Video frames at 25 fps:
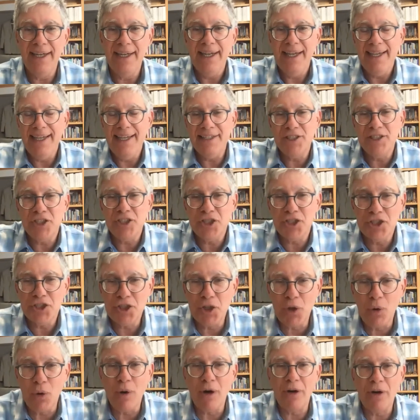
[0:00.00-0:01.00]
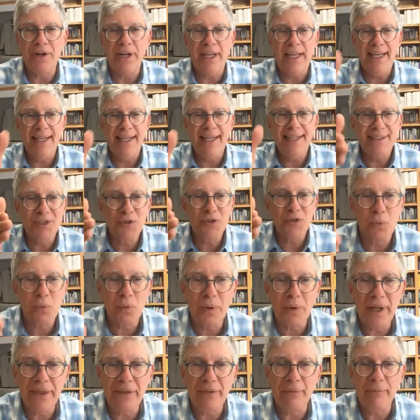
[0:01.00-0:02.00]
It's short, it's
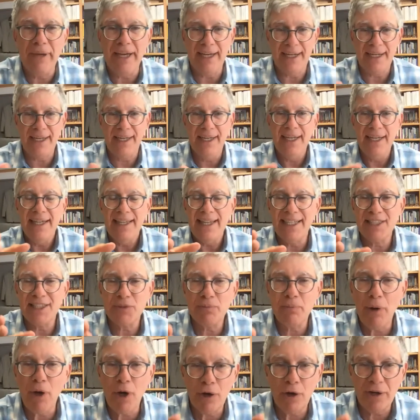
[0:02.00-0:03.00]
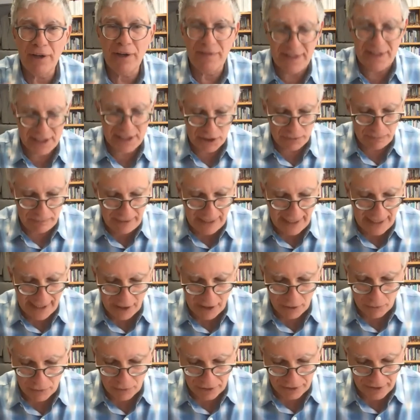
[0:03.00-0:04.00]
rhythmic. That's part of its
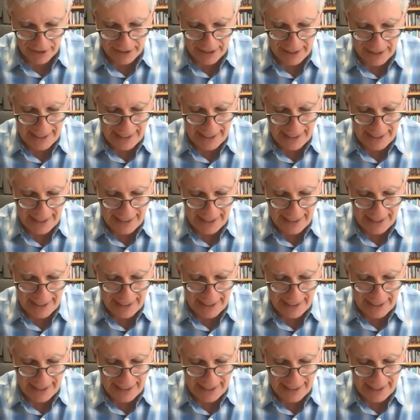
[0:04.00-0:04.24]
power.